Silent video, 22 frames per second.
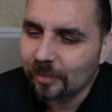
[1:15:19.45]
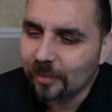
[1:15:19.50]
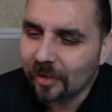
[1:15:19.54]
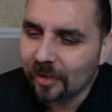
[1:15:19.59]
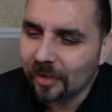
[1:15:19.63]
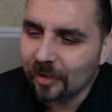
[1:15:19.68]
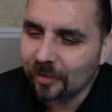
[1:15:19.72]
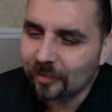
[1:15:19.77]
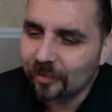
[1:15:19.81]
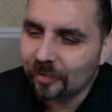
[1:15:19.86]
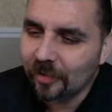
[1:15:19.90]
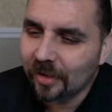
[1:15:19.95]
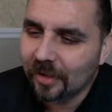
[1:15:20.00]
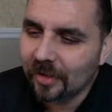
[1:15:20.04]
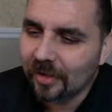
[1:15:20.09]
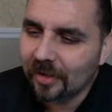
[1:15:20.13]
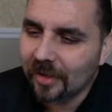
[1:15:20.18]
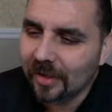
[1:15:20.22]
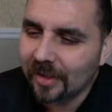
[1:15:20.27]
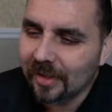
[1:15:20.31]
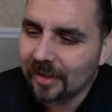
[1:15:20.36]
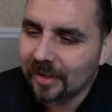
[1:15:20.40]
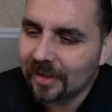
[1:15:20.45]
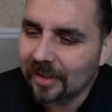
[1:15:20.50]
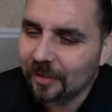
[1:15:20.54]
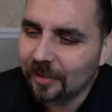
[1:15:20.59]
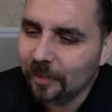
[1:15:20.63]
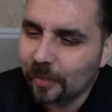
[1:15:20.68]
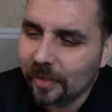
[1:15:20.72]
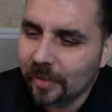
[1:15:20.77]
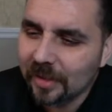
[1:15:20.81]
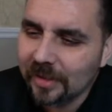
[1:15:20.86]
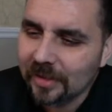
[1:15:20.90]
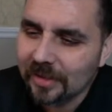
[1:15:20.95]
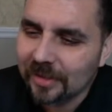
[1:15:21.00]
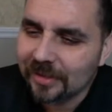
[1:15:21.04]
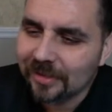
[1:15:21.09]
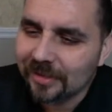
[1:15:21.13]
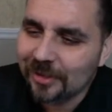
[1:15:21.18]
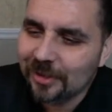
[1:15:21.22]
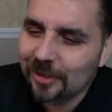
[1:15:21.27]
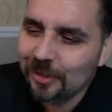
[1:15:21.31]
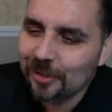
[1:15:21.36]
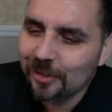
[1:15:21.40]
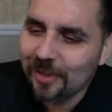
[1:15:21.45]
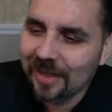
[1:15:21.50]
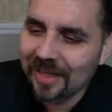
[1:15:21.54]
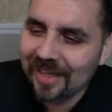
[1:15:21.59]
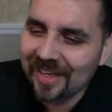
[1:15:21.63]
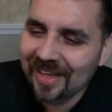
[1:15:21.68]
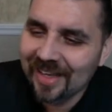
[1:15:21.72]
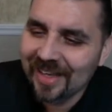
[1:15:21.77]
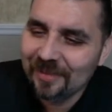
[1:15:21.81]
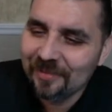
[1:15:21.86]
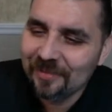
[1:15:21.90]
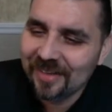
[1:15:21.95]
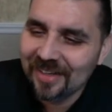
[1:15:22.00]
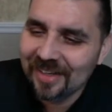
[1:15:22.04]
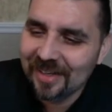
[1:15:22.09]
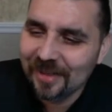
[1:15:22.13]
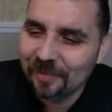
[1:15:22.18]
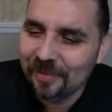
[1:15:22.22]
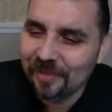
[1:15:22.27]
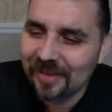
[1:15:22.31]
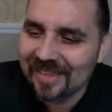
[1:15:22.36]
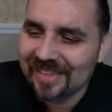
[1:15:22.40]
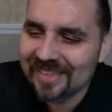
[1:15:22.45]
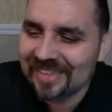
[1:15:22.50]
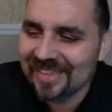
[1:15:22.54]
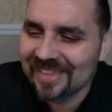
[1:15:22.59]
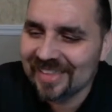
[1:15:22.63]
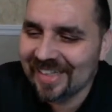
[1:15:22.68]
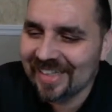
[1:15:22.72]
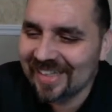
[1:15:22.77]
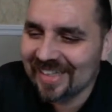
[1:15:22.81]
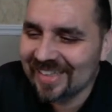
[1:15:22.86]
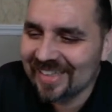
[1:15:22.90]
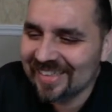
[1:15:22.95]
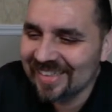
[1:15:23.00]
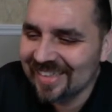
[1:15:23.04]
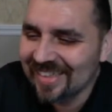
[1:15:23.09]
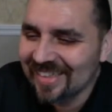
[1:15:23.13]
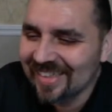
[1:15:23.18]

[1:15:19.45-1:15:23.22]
Motherfucker, I didn't get to bed till 2 a.m. and up at 6.